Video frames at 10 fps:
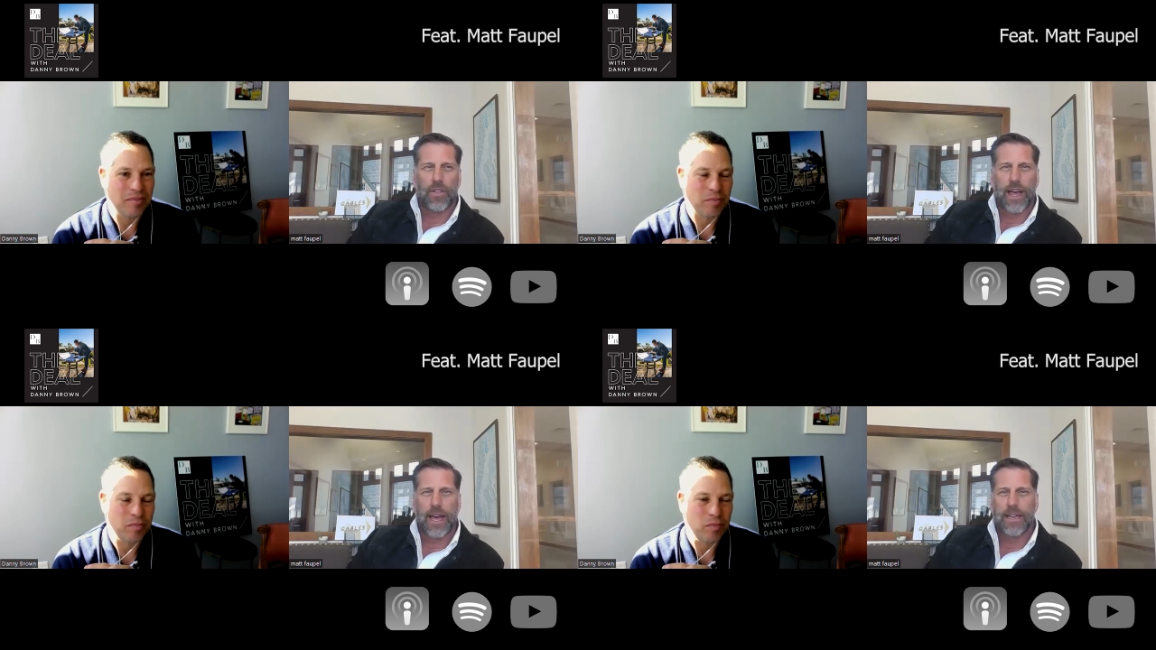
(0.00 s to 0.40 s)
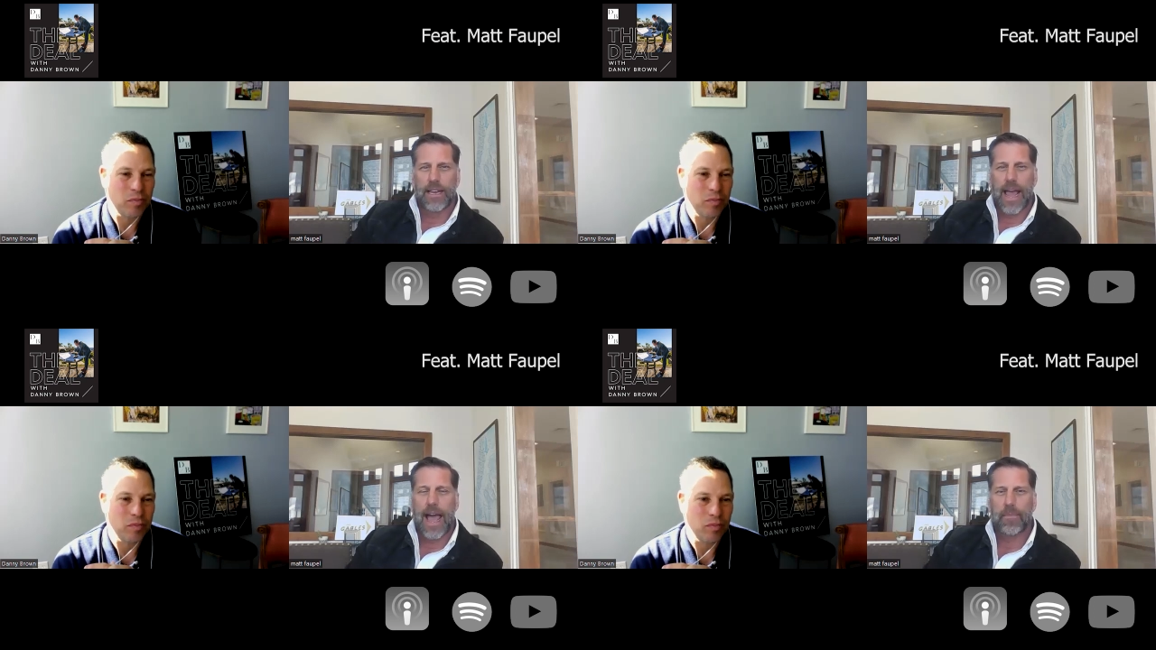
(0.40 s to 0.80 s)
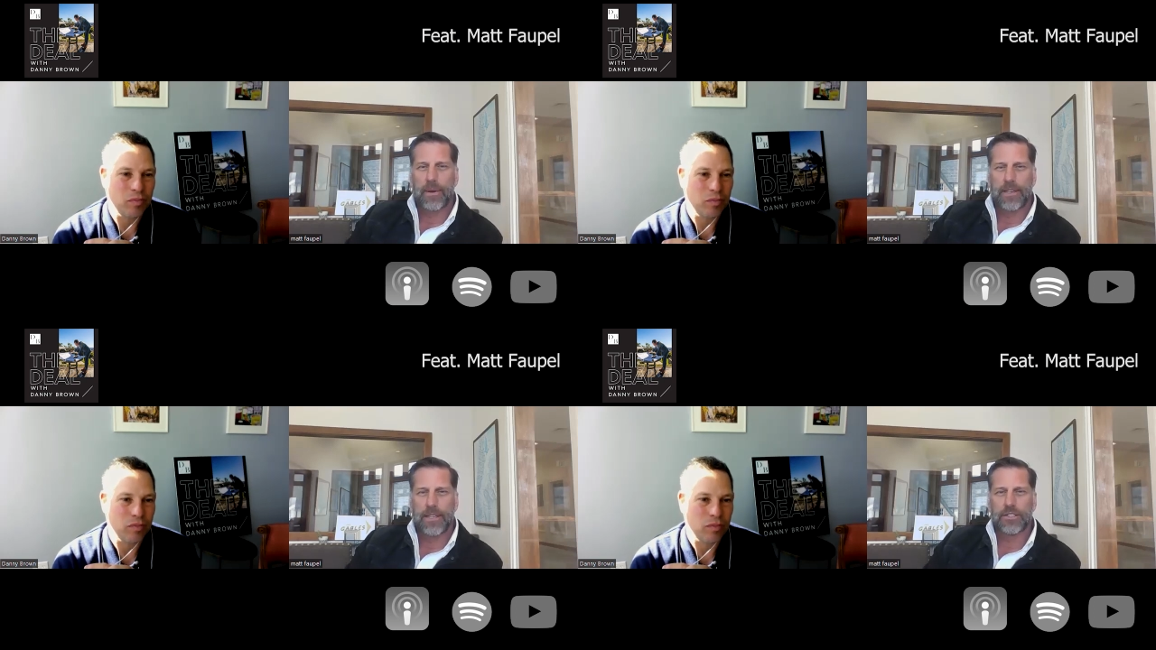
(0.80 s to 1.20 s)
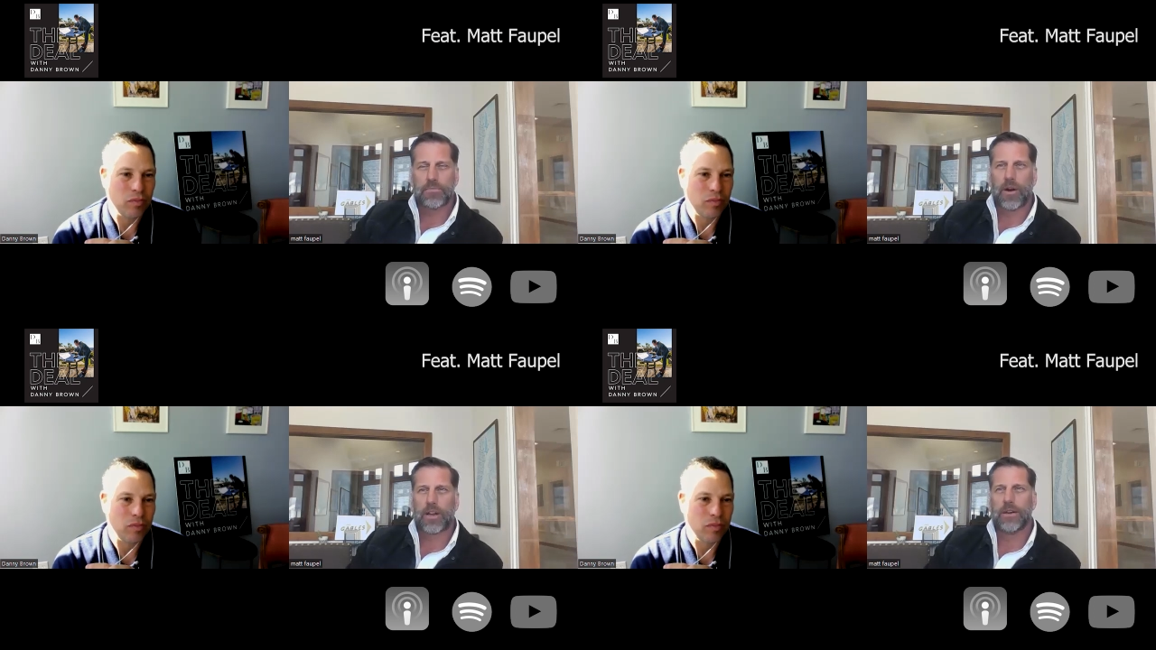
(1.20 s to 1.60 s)
Speaker 1: that had happened in this
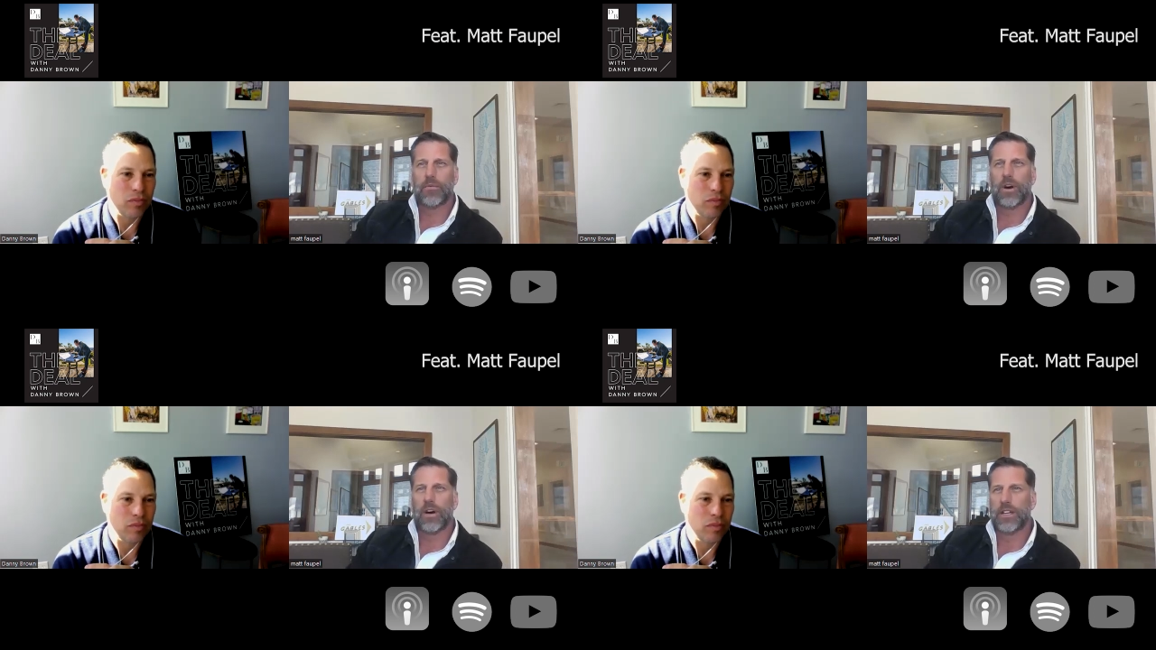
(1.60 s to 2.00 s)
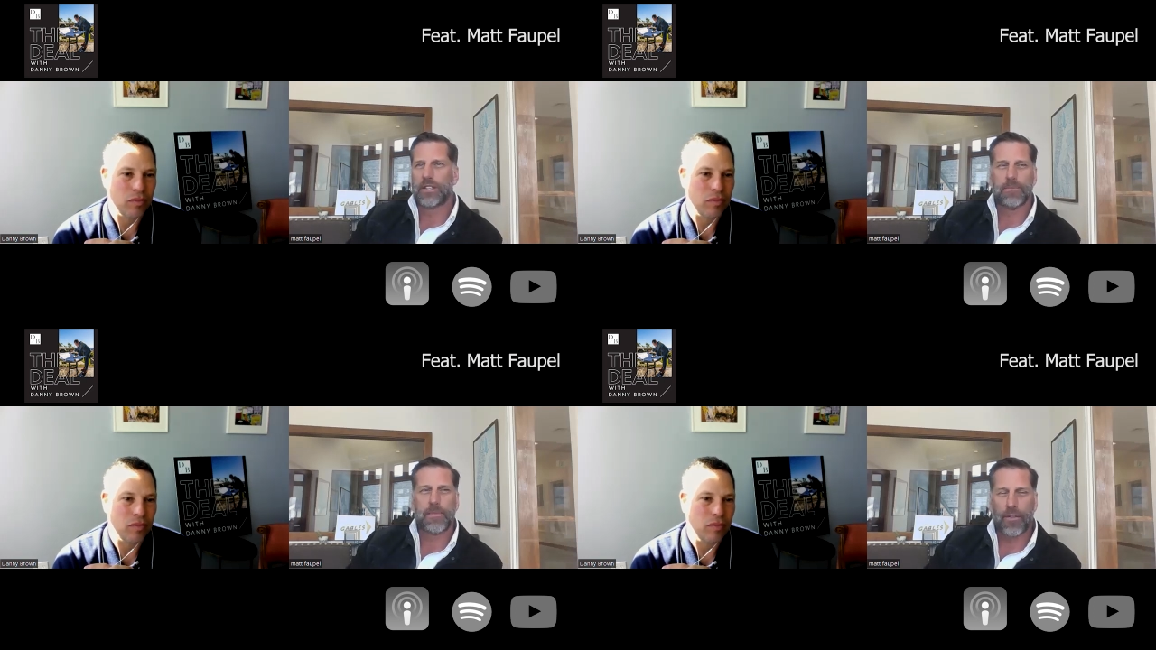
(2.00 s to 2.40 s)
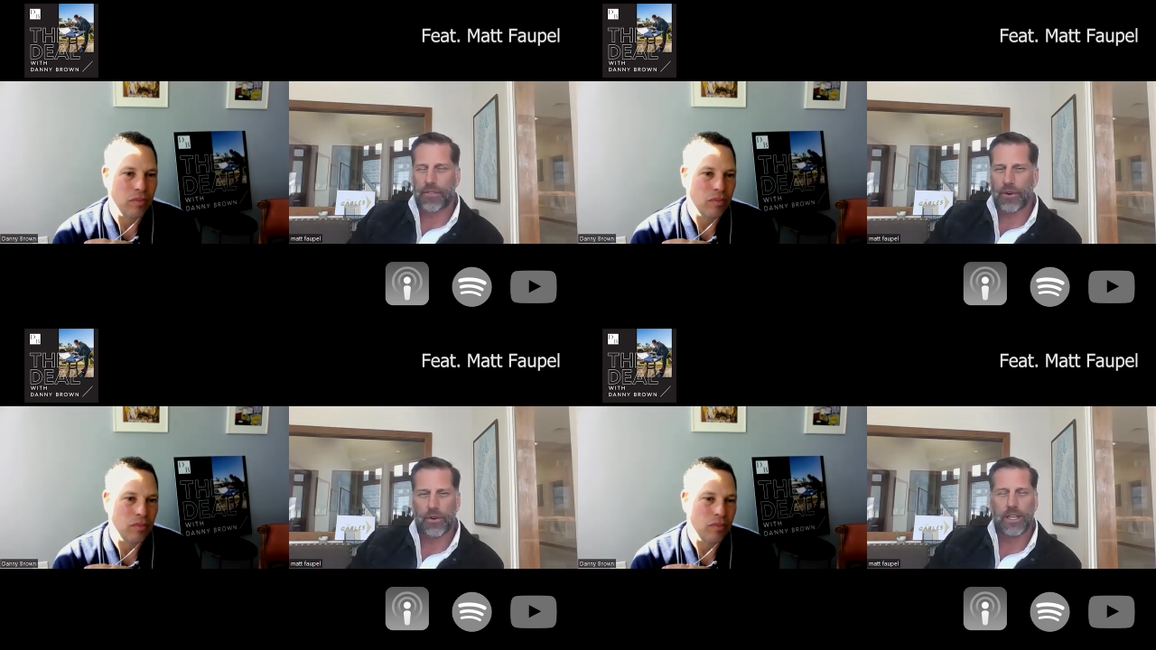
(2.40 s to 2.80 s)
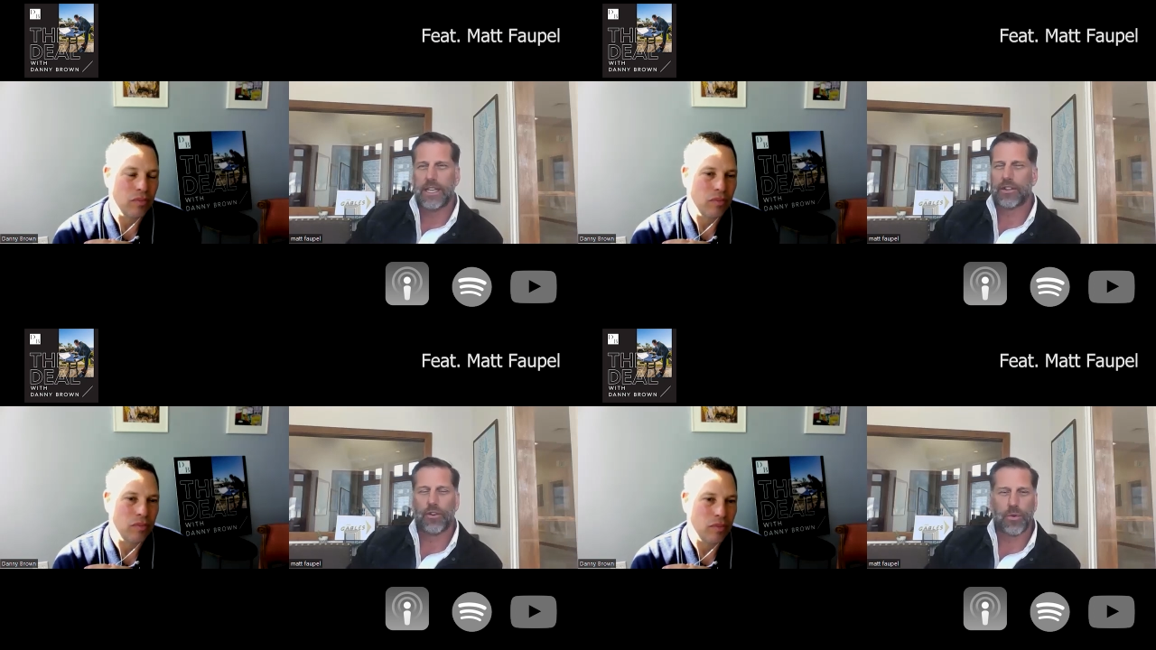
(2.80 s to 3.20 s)
market was about thirty,
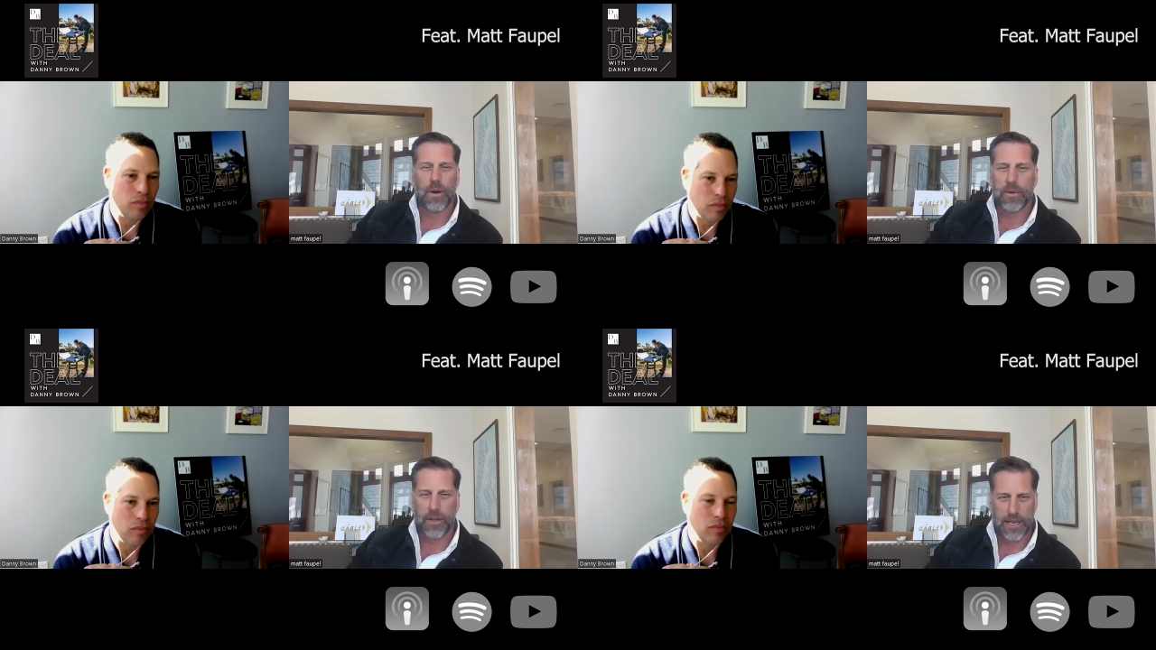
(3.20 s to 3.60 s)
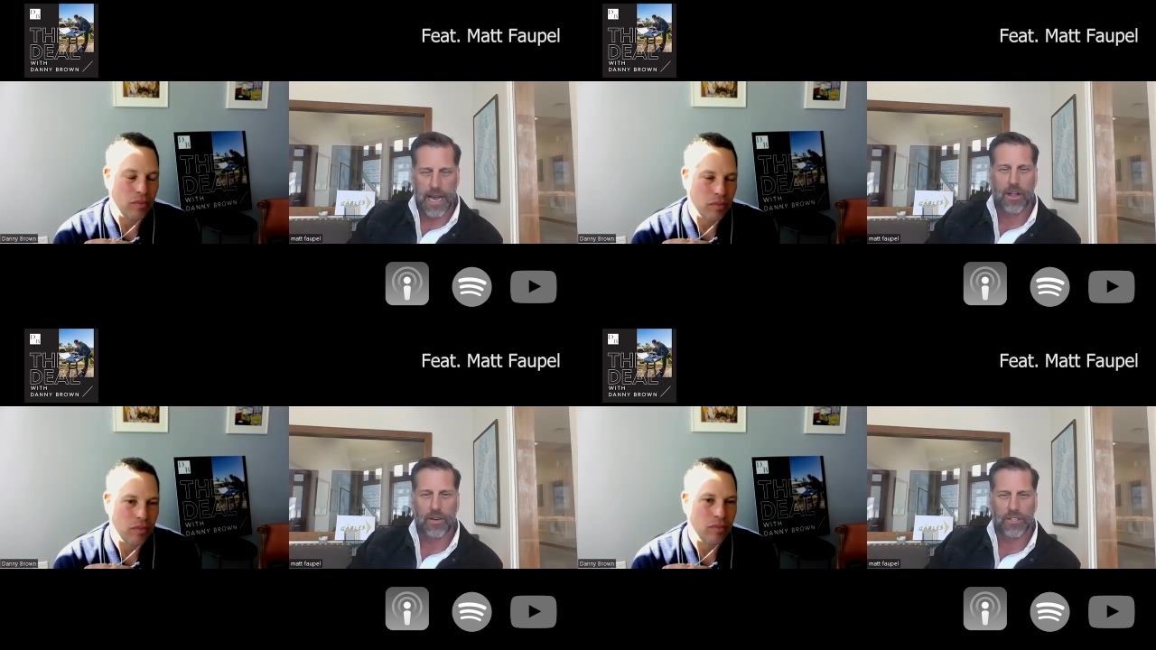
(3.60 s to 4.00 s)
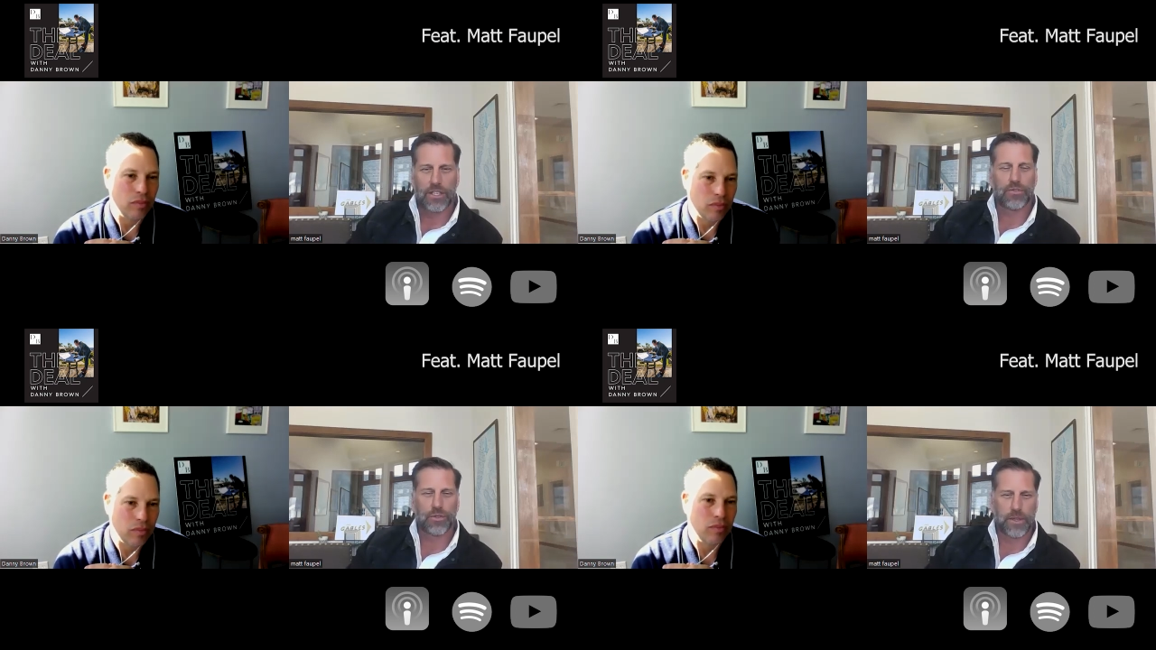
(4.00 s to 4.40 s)
thirty-one million dollars. And it was a